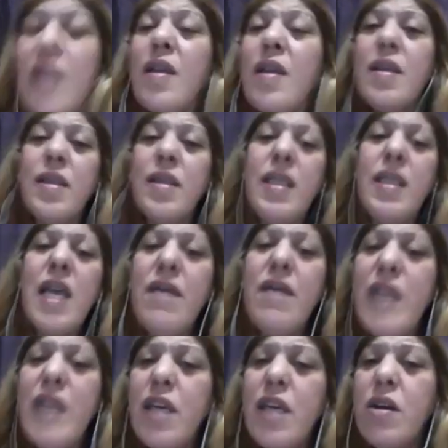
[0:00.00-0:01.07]

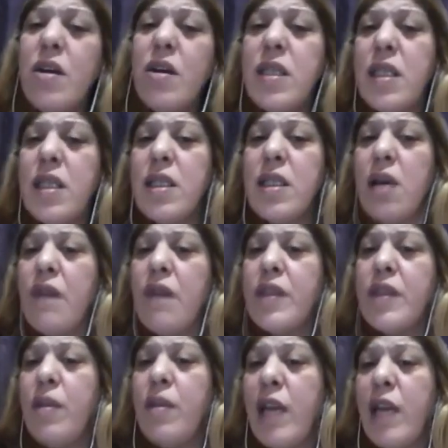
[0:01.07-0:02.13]
CFD consists of
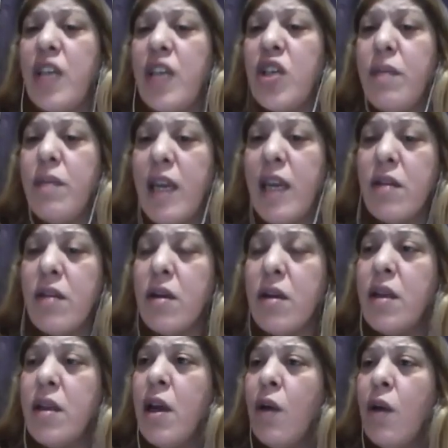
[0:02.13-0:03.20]
simulation method,
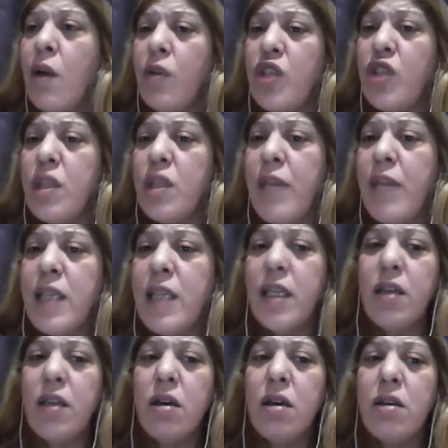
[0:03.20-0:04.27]
which is based
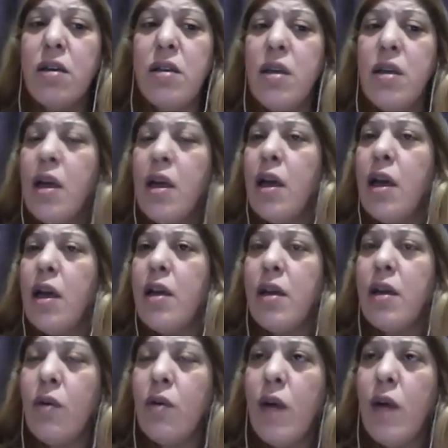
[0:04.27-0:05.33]
on
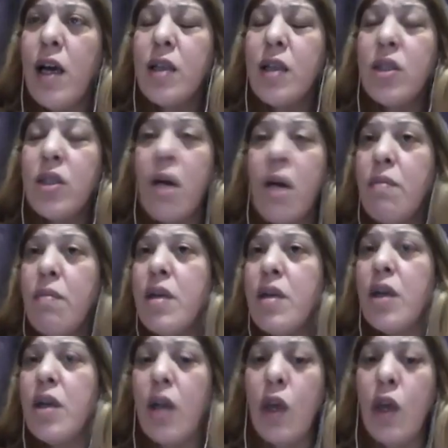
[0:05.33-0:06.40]
some
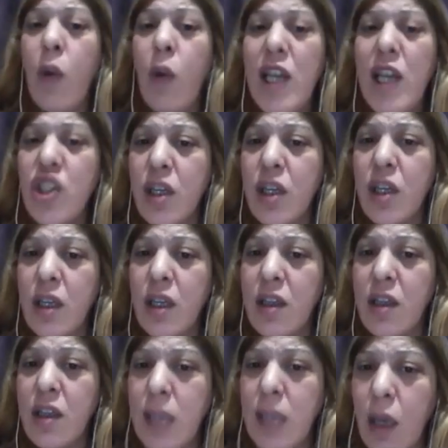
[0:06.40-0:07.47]
equation.
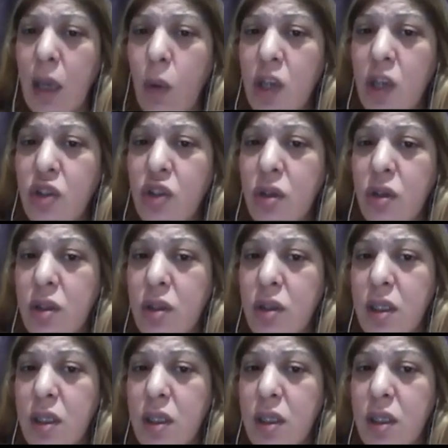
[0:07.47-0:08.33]
These equations